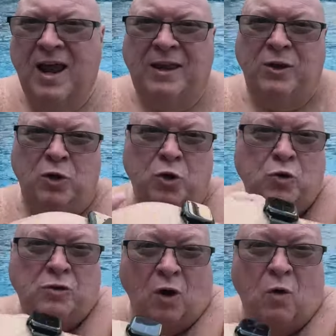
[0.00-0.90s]
and you
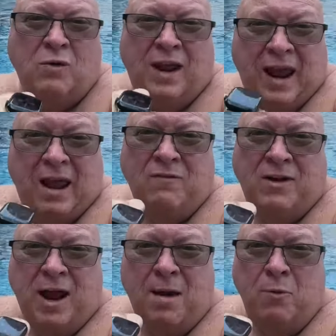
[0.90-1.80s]
don't have
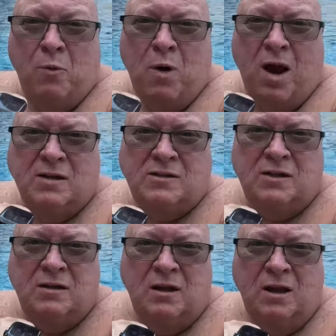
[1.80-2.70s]
an Apple Watch,
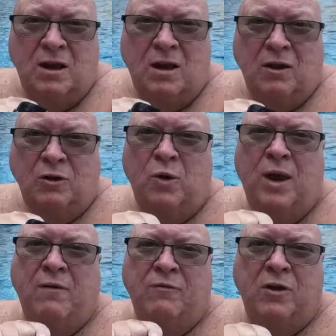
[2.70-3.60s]
you
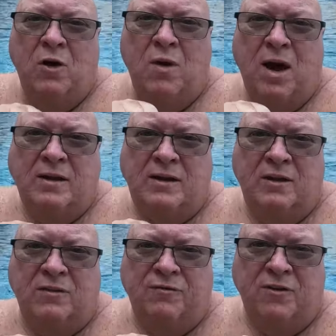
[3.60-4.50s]
have no
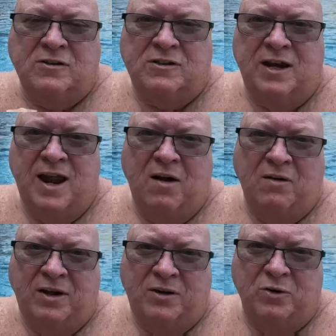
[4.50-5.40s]
idea the
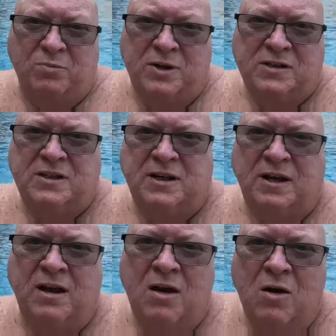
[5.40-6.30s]
functionality you're
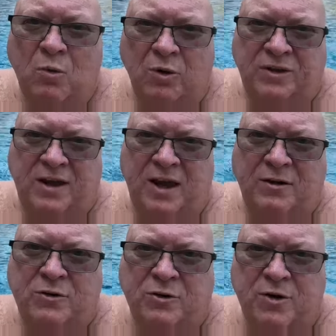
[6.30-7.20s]
missing with the
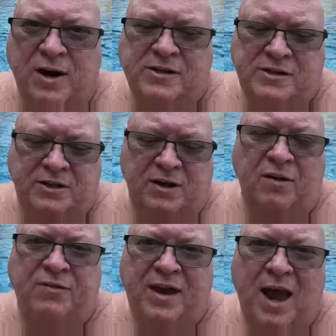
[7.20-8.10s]
integration
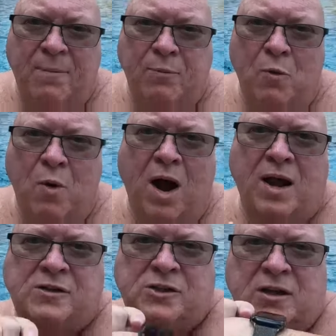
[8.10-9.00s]
of the Apple
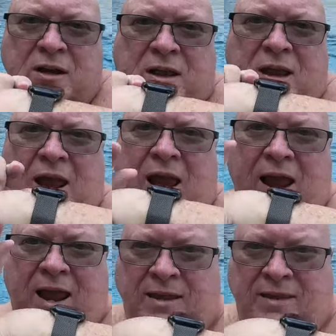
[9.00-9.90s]
Watch
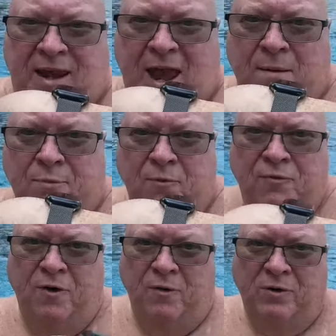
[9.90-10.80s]
and the Apple
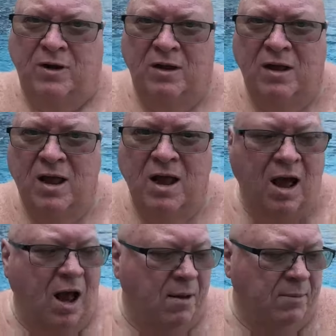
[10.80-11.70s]
phone.
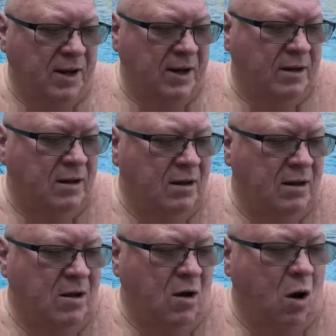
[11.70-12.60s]
I mean,
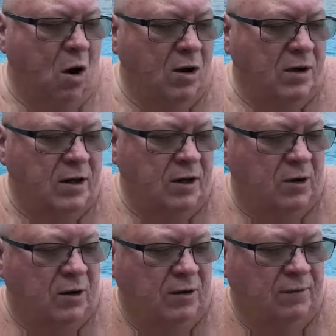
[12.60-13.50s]
on
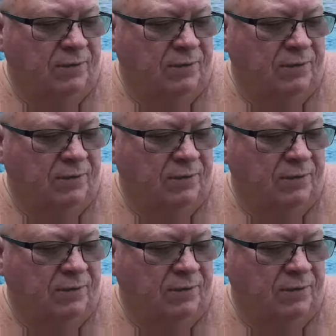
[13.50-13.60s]
here,